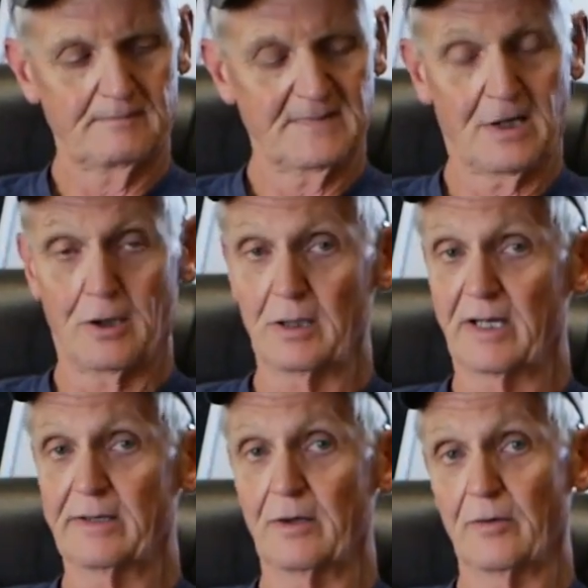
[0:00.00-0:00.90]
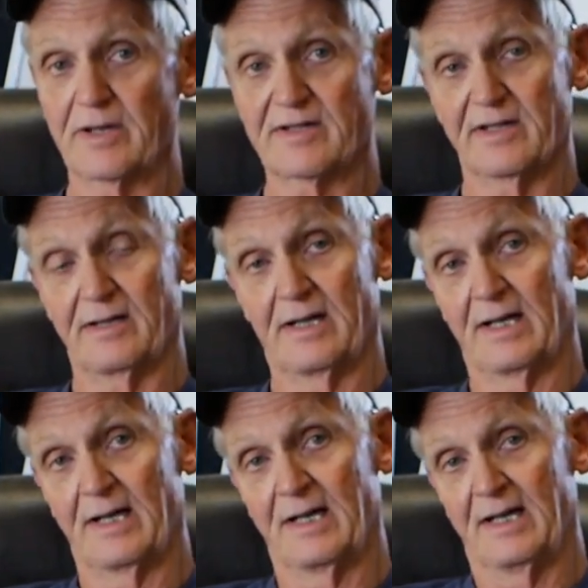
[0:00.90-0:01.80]
All I know is that
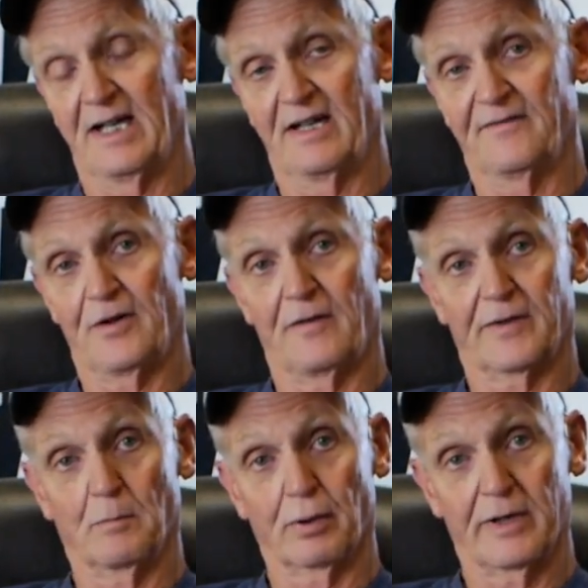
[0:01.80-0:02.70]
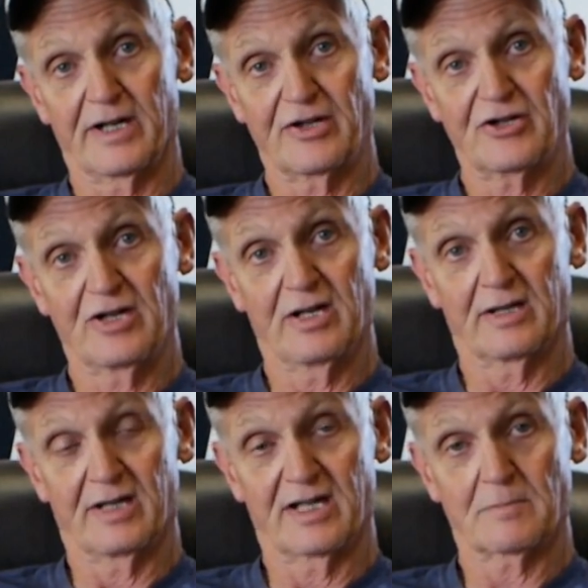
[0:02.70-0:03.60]
it involved a bridge
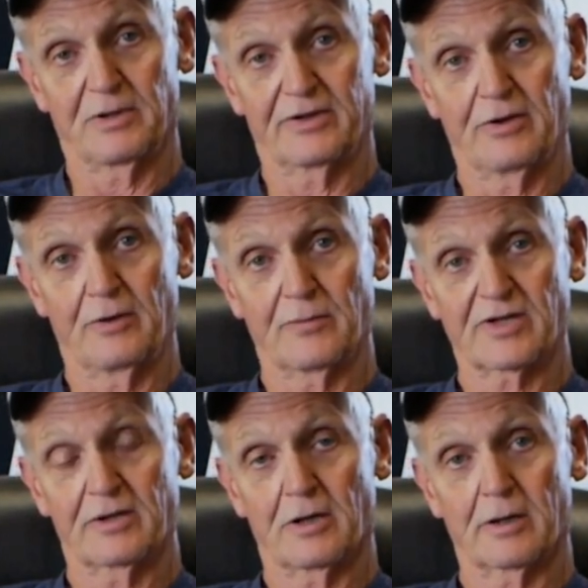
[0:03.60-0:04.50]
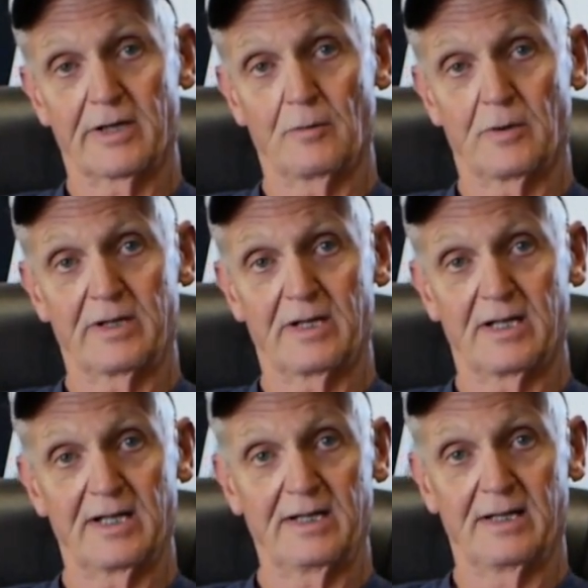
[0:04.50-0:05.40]
that his platoon was guarding one
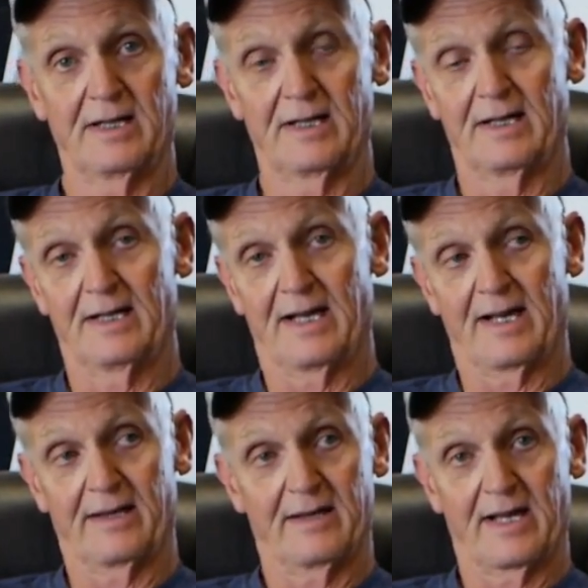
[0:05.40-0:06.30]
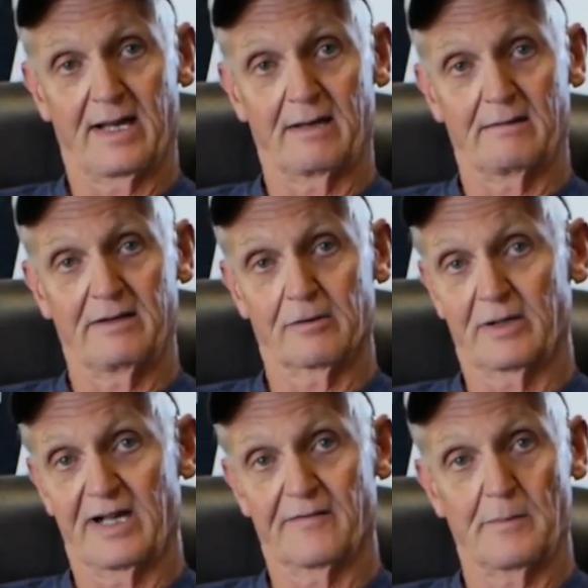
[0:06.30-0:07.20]
night, and that
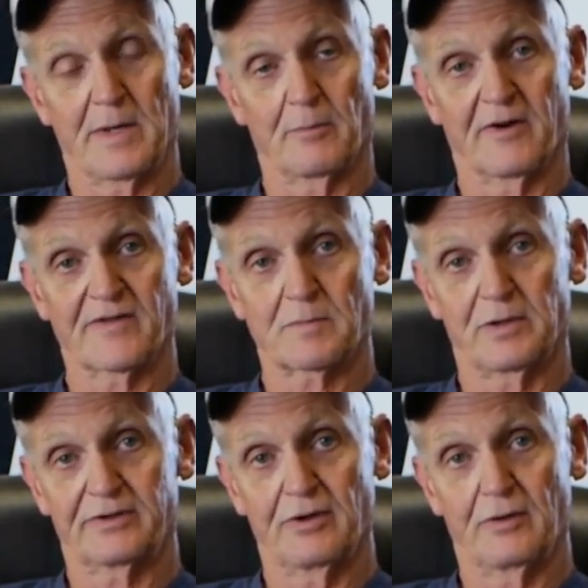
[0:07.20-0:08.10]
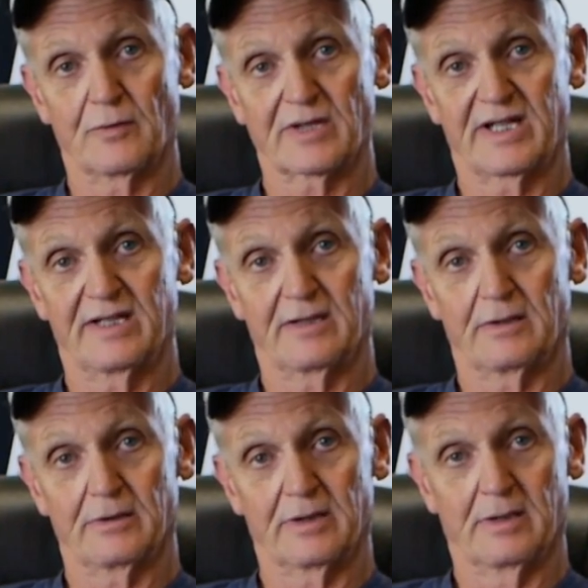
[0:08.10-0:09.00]
nearly every member of his platoon was
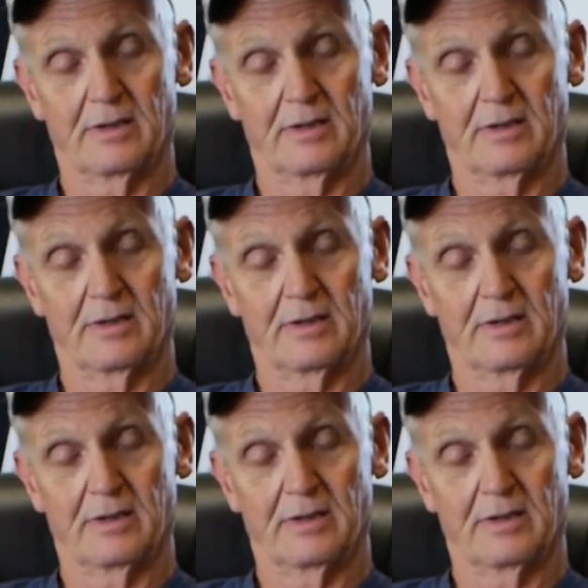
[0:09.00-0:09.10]
killed.